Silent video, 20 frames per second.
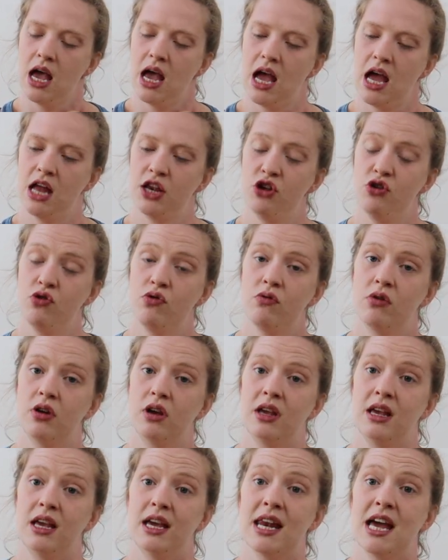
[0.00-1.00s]
And you
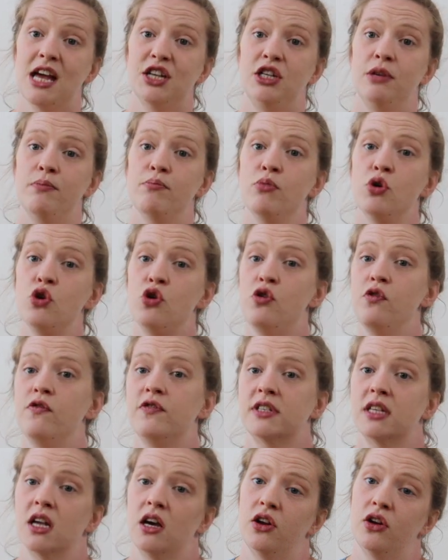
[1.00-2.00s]
can actually move
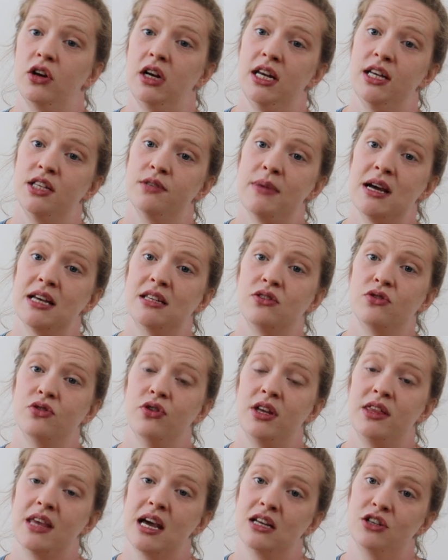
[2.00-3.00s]

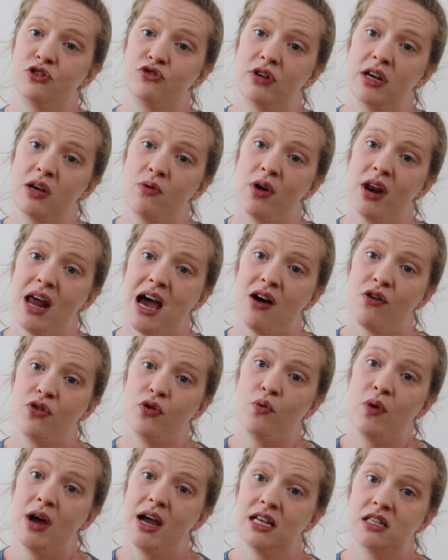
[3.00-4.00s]
sternocleidomastoid, that stringy one, out of
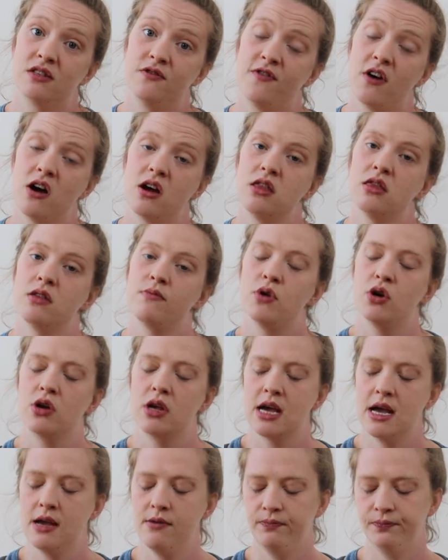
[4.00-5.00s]
the way to find them,
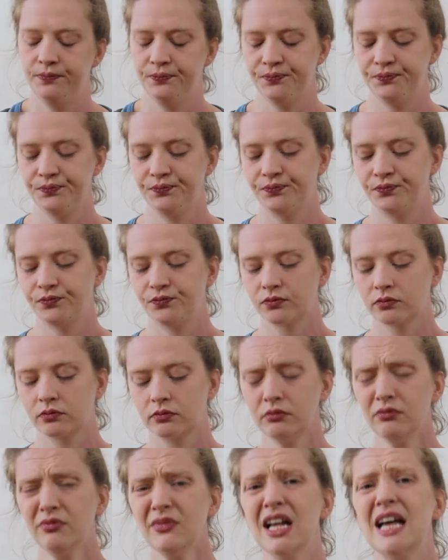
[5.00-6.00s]
okay?
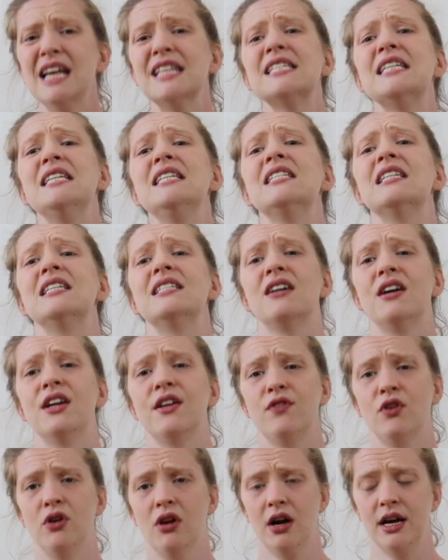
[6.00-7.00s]
That's easier done
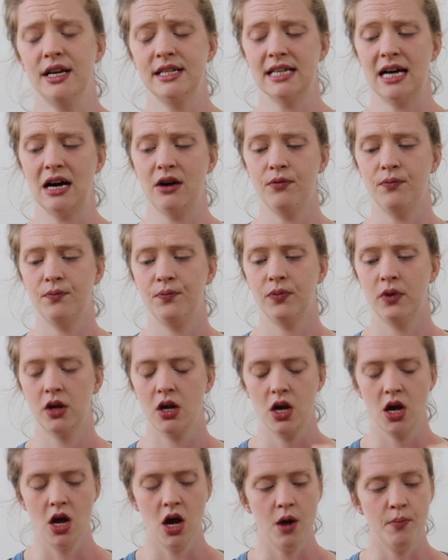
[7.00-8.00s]
if you're lying down.
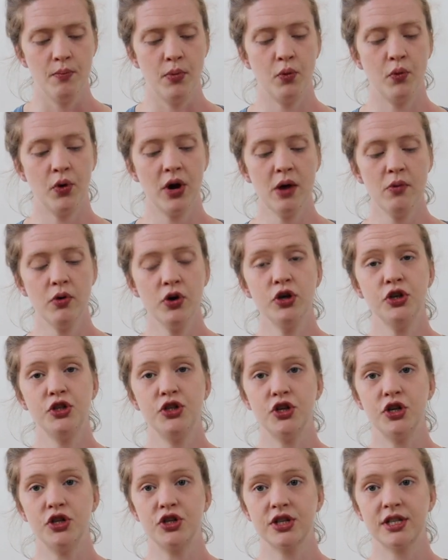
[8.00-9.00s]
But what I want you
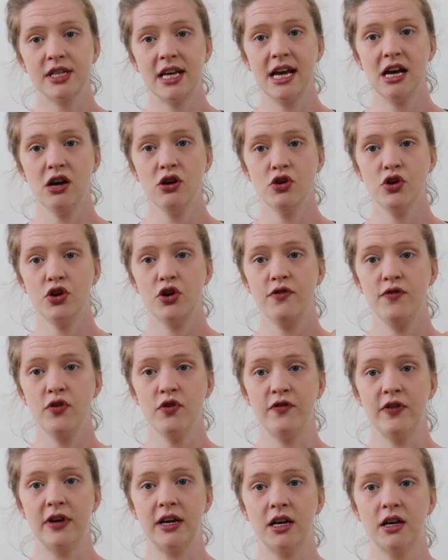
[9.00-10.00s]
to do is just take a hook of your
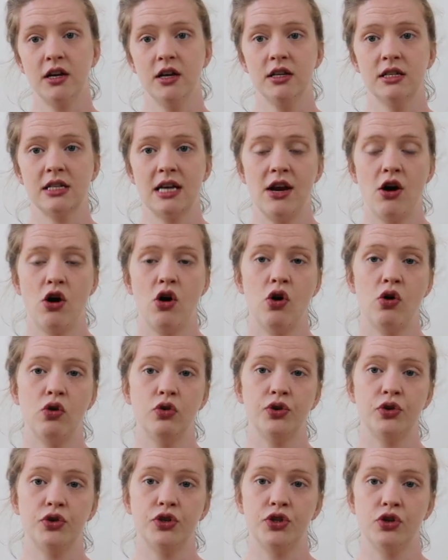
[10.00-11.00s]
fingers and
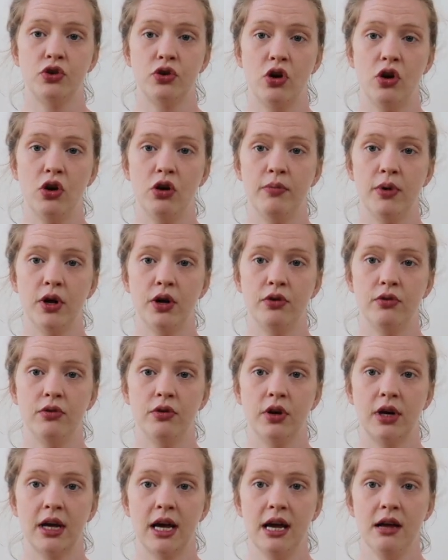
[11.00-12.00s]
hold onto your collarbone,
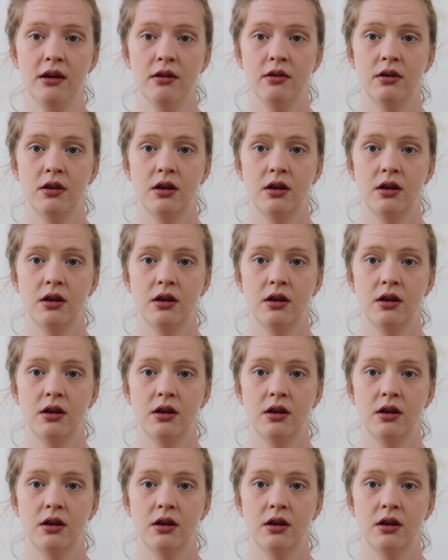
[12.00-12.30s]
okay?